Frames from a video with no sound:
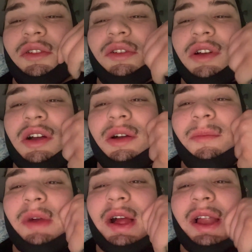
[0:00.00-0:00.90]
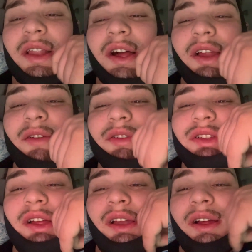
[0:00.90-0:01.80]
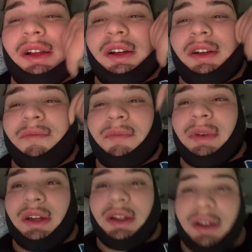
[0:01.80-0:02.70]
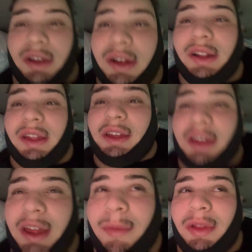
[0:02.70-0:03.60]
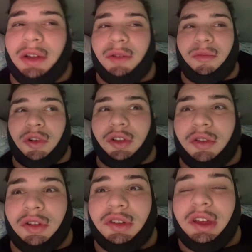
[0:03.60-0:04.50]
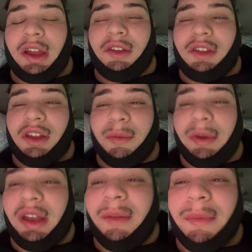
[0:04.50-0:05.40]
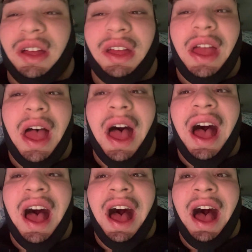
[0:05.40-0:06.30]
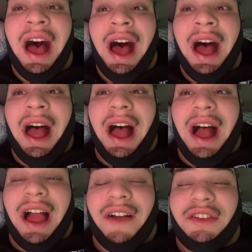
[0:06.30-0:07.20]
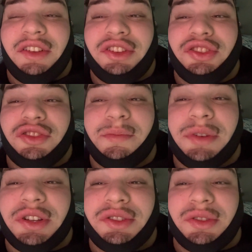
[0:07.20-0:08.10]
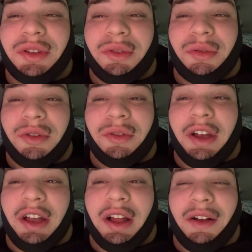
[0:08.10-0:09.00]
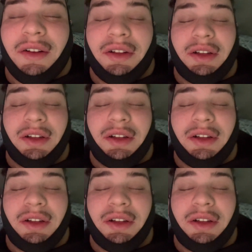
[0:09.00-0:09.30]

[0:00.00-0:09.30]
I thought it wasn't gonna come, but luckily it came a little more towards the end instead of the beginning, but I have a super sore throat right now,